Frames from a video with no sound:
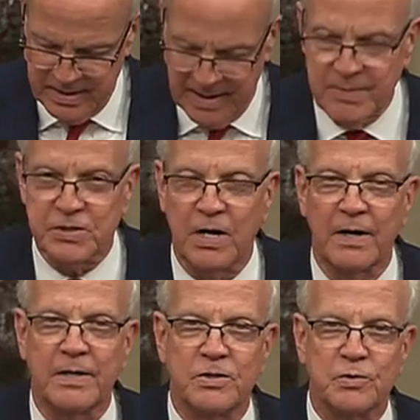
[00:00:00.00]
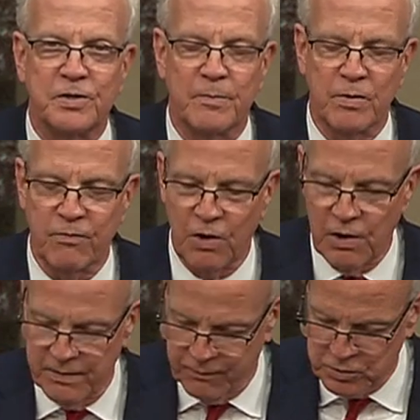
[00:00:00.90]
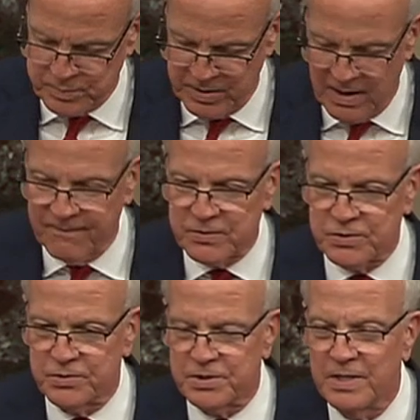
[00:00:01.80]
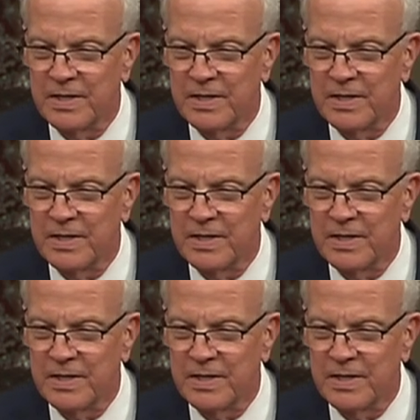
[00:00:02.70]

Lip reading: I've been talking to a number of law enforcement officers